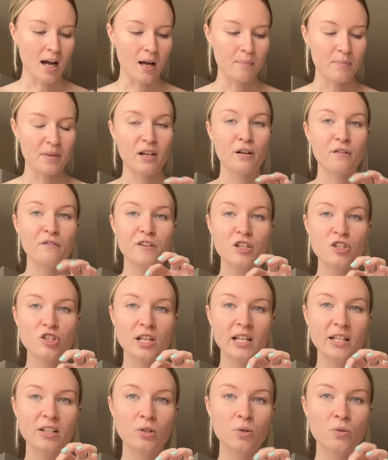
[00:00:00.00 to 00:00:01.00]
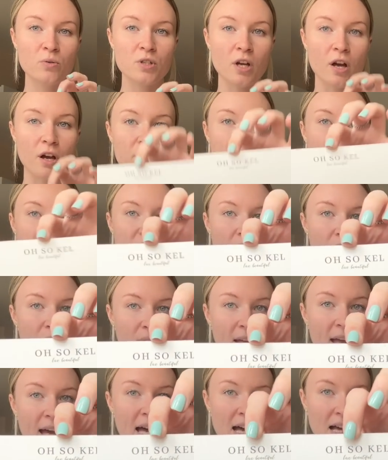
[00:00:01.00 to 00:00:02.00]
They're officially called Oh So
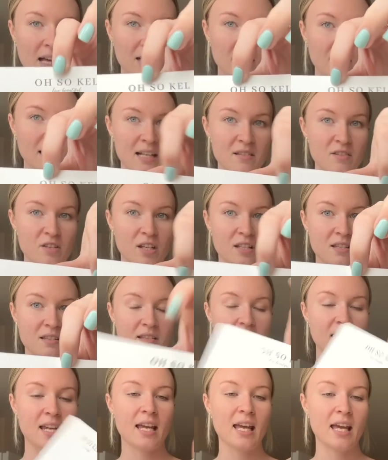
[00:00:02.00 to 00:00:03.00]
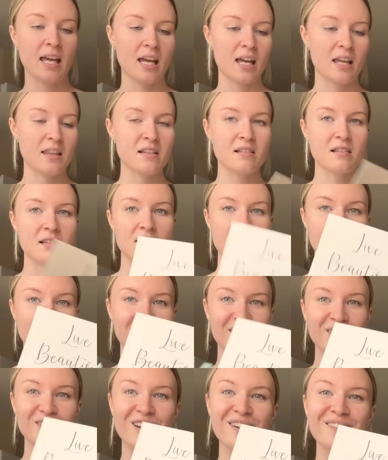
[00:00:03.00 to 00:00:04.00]
Kel, as you can see here. This is the
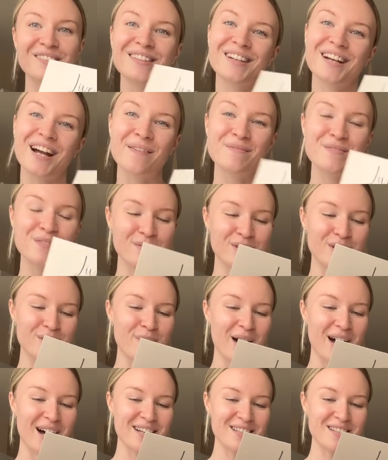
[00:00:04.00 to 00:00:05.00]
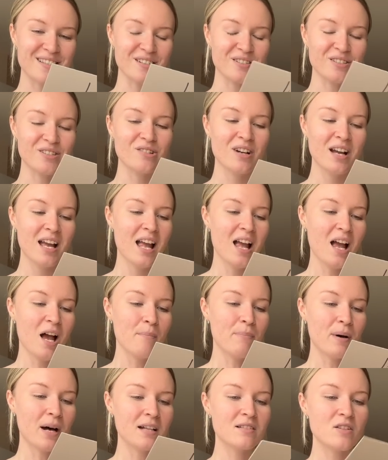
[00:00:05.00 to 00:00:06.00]
little note that comes with the parcel,
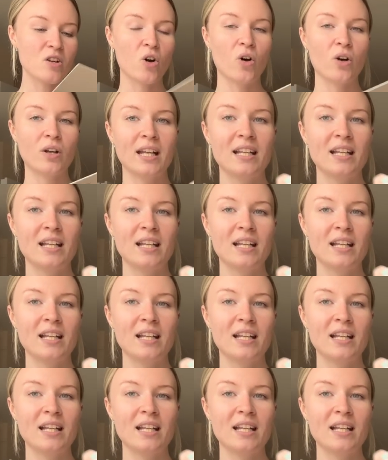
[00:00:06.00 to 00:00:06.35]
but on